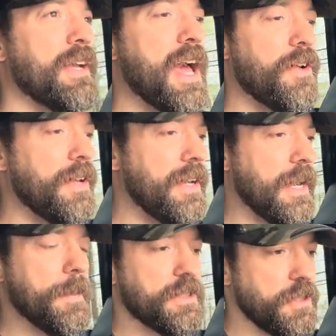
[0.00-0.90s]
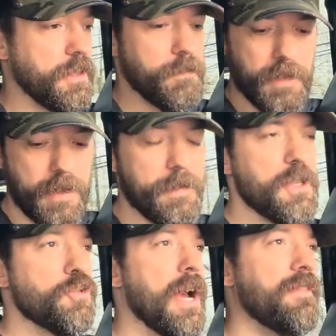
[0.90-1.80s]
gallon, and I've
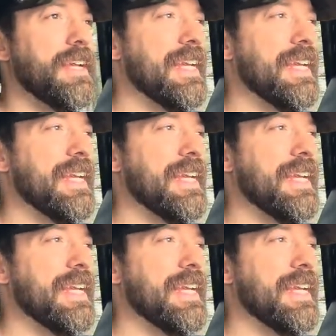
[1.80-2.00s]
been driving